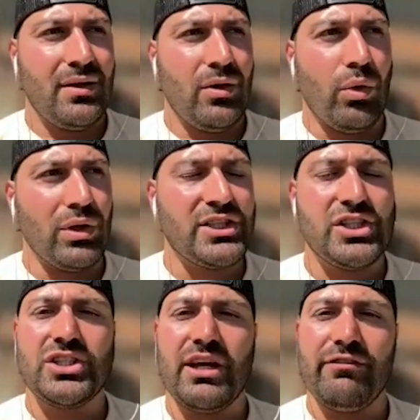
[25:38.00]
or let's
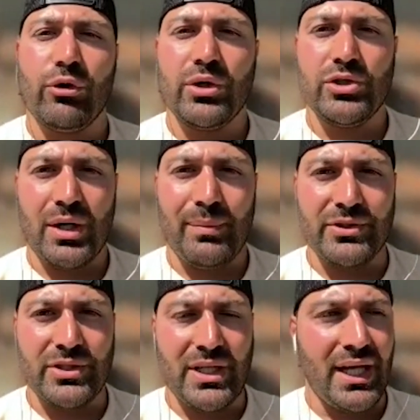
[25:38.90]
just say 4 Nutre
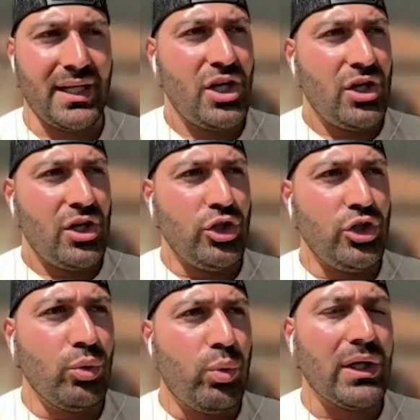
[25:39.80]
meals a day,
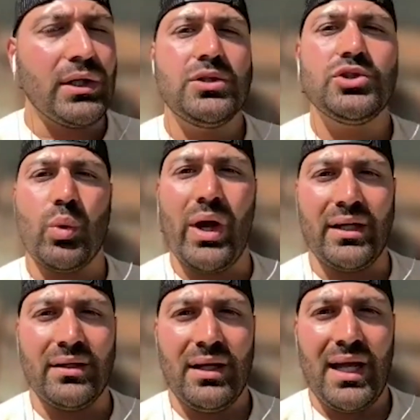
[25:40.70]
you will lose weight.
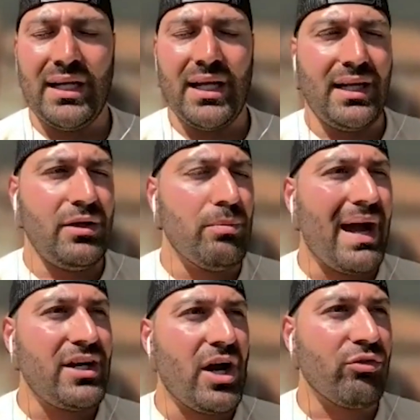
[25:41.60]
And you
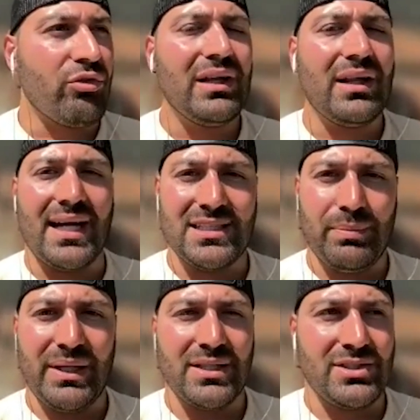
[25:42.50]
might not realize it
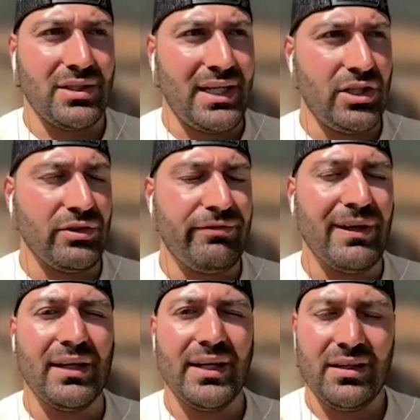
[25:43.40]
because you're
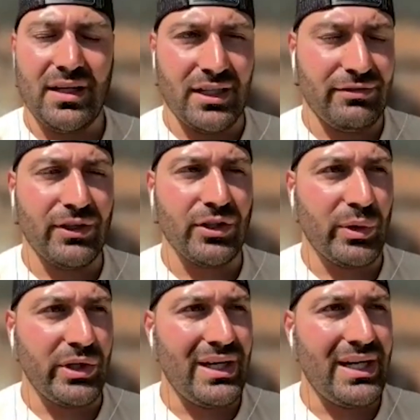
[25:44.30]
filling and it's filled
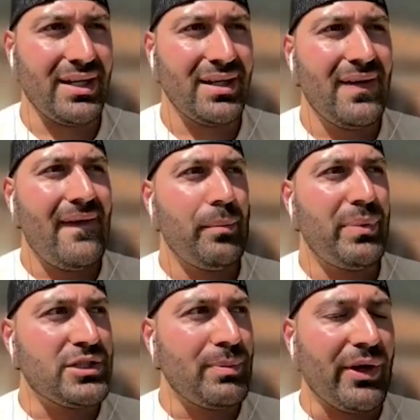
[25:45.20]
while you're eating, but
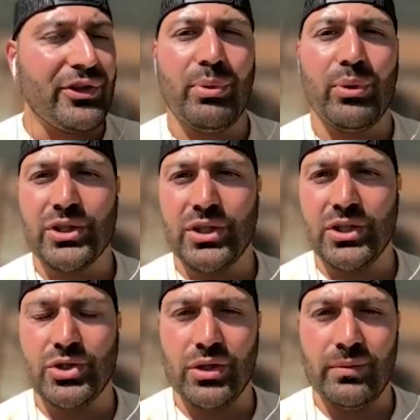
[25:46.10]
it's about the portion
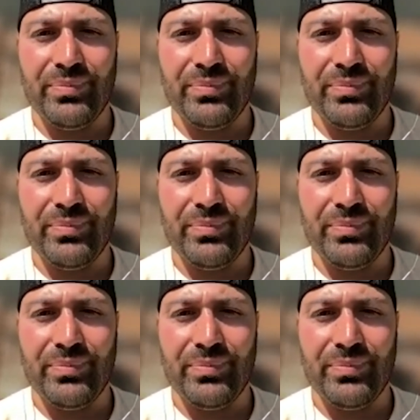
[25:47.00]
control.